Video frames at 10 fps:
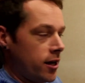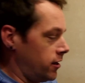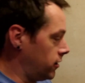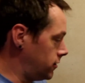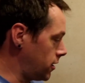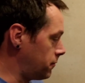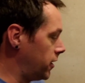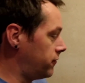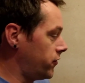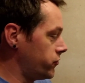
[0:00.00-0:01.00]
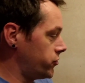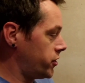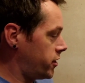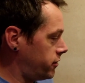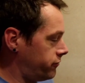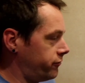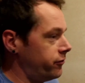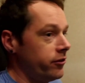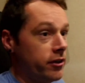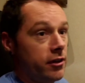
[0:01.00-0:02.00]
I'm going to take my headphones
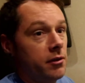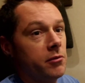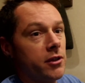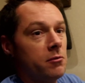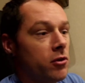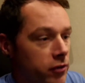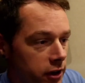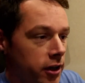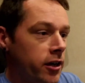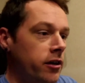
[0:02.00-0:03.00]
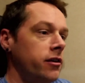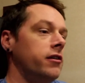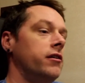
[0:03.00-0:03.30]
off, put them over there.